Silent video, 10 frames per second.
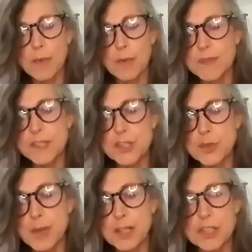in
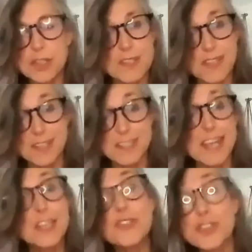situations are
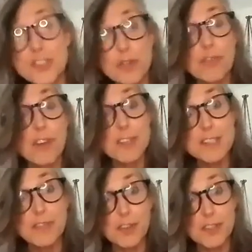dangerous, or
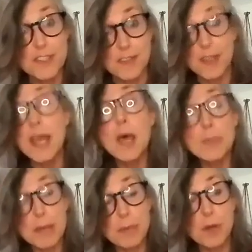vice versa, that
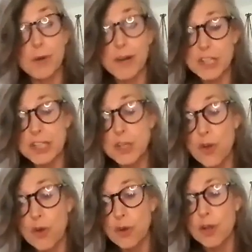people who are actually
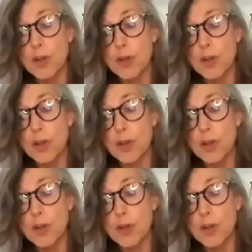not